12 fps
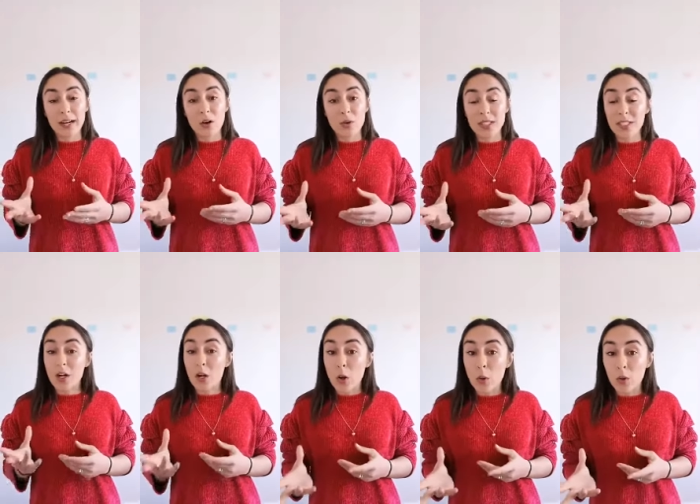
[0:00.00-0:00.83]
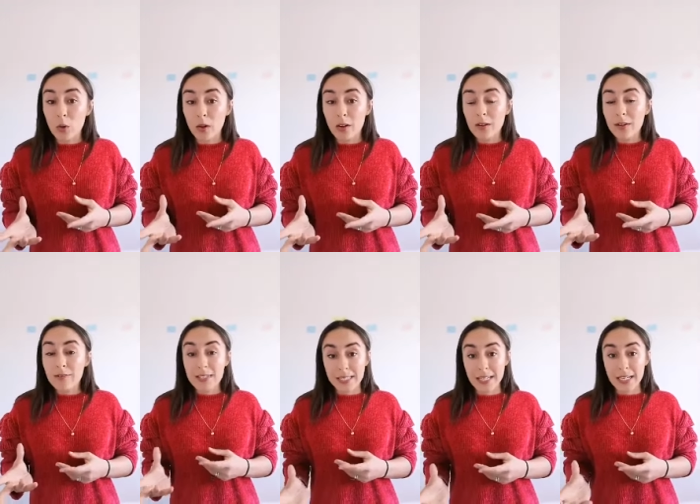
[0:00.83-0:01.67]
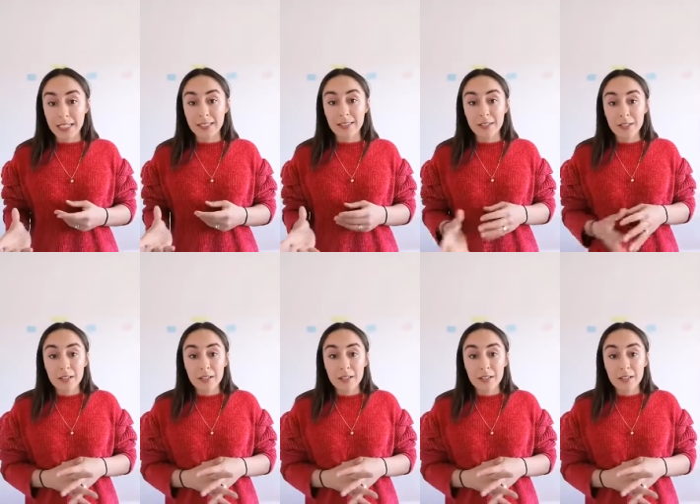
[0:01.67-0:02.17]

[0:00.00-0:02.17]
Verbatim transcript: that goes into local facilities.